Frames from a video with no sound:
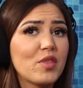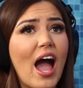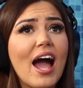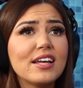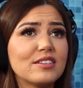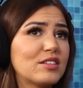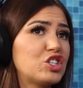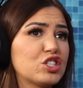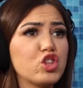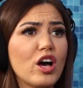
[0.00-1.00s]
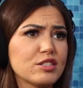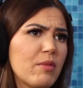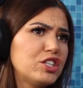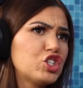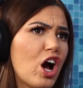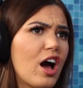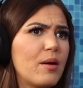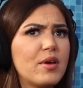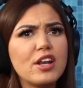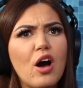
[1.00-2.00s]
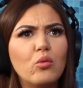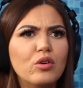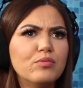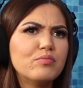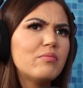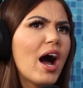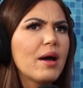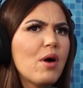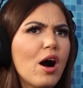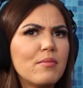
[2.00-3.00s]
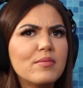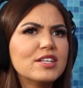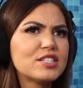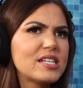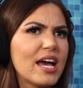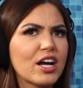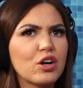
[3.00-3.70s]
I just lost my job and well, my mom is sick.